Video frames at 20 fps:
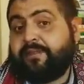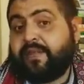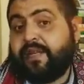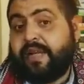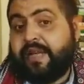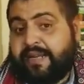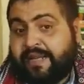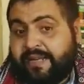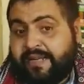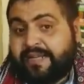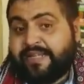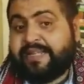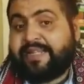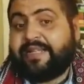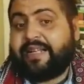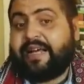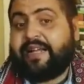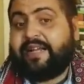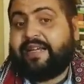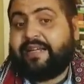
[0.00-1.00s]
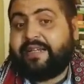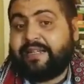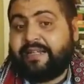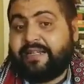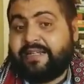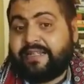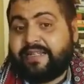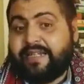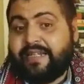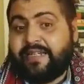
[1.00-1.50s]
analysts are
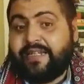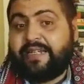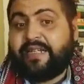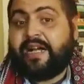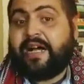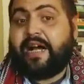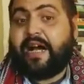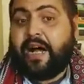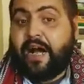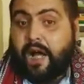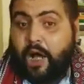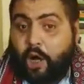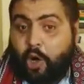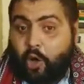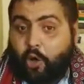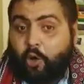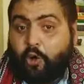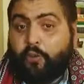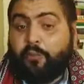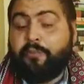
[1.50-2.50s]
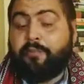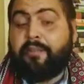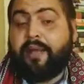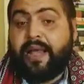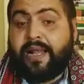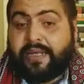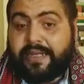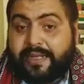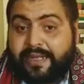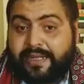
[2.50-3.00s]
interested how
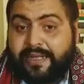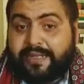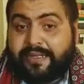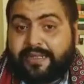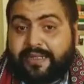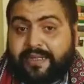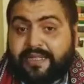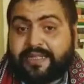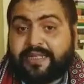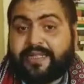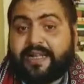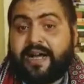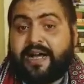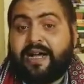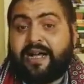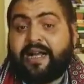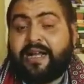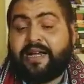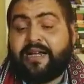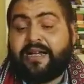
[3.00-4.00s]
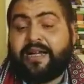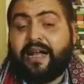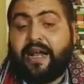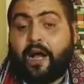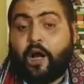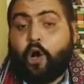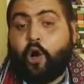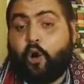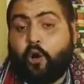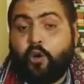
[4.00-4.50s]
male characters and
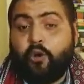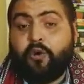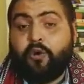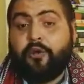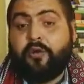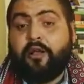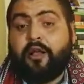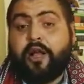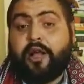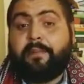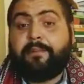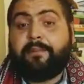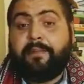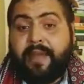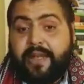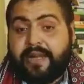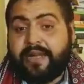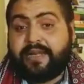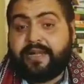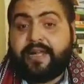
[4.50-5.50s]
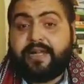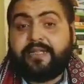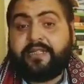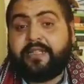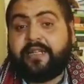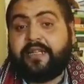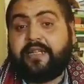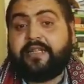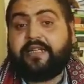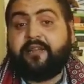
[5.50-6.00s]
how a male
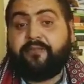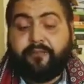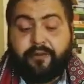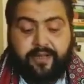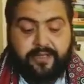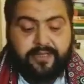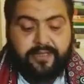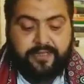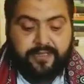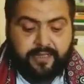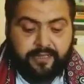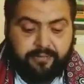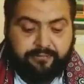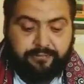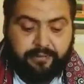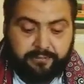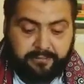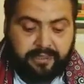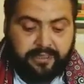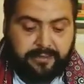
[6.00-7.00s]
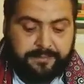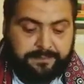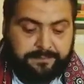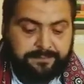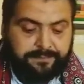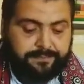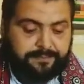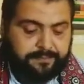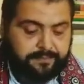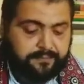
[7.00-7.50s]
writer defines a female.
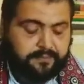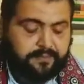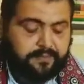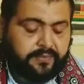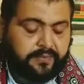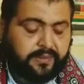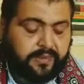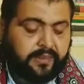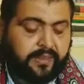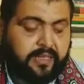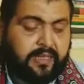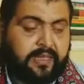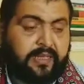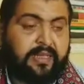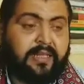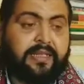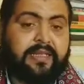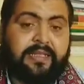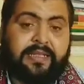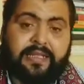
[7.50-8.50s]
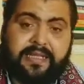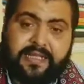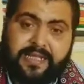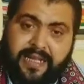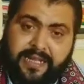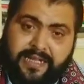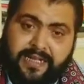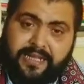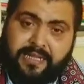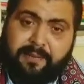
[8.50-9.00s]
The
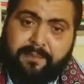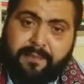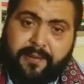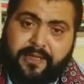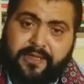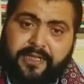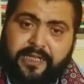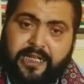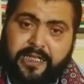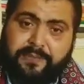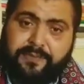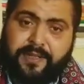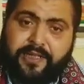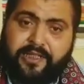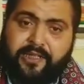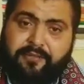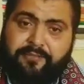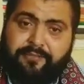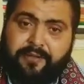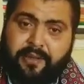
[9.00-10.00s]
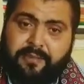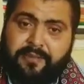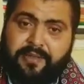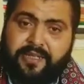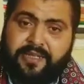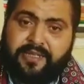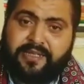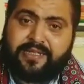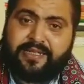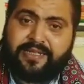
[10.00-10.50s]
second important aspect of
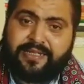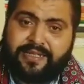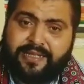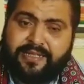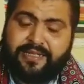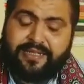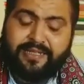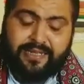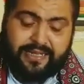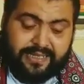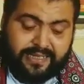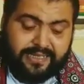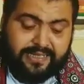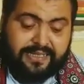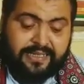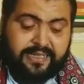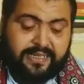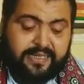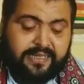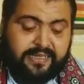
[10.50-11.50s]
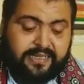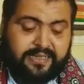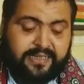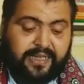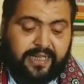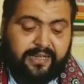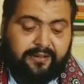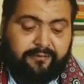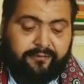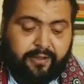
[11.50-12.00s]
feminist study is
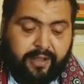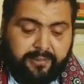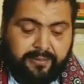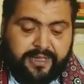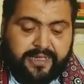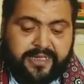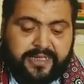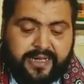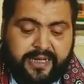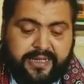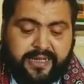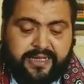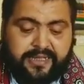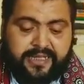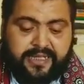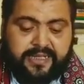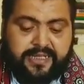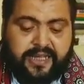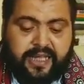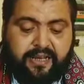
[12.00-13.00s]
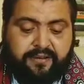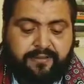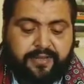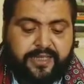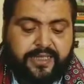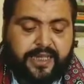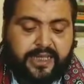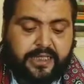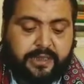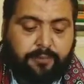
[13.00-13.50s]
that feminist analysis
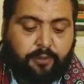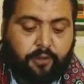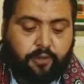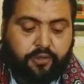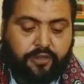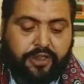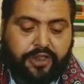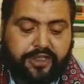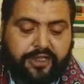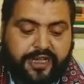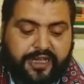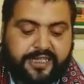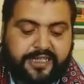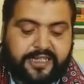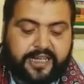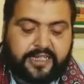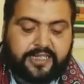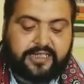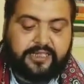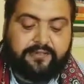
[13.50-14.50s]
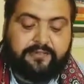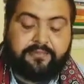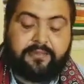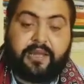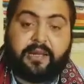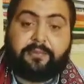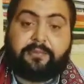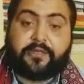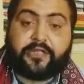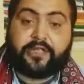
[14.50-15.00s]
always explores the destructive
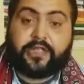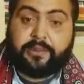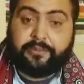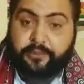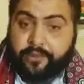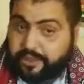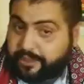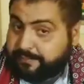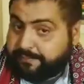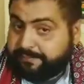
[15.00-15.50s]
male perception.